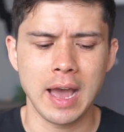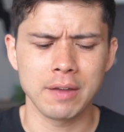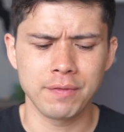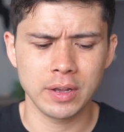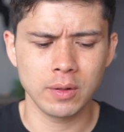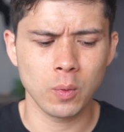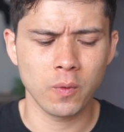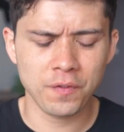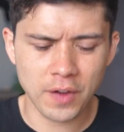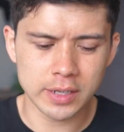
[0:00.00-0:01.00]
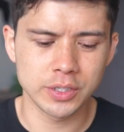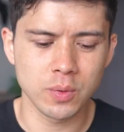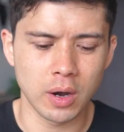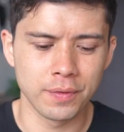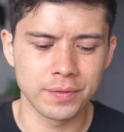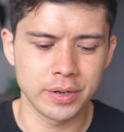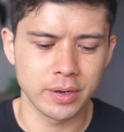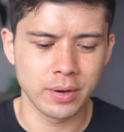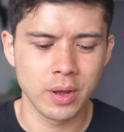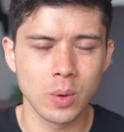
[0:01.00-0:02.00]
I feel far too
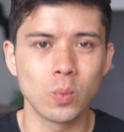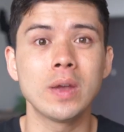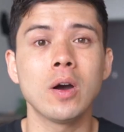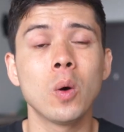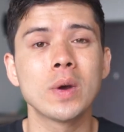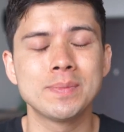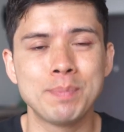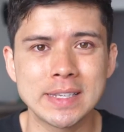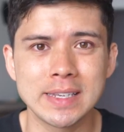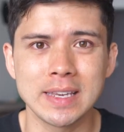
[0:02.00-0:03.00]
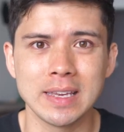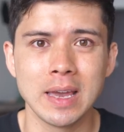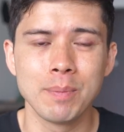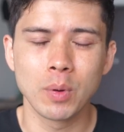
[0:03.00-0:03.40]
often we're always busy,